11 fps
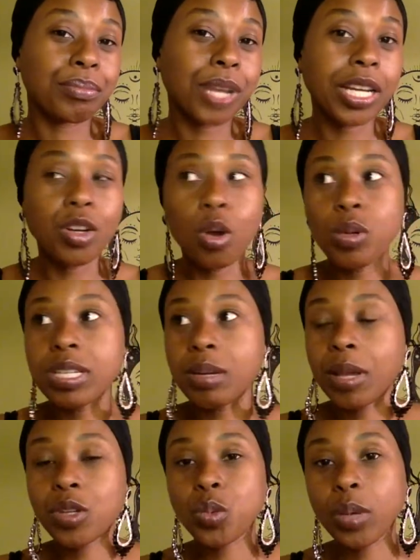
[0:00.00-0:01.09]
I can always come
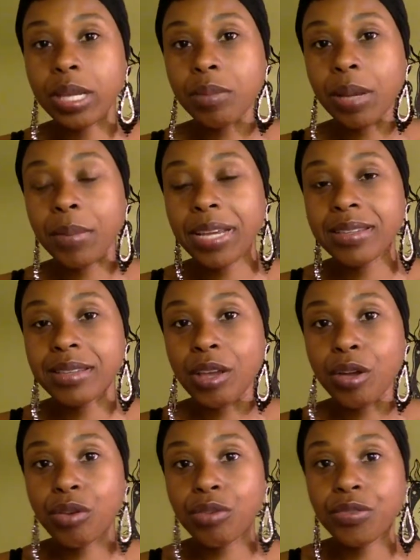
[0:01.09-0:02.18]
out swinging by
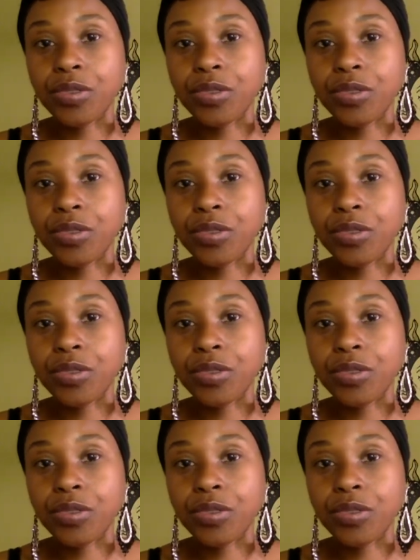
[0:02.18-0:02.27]
myself.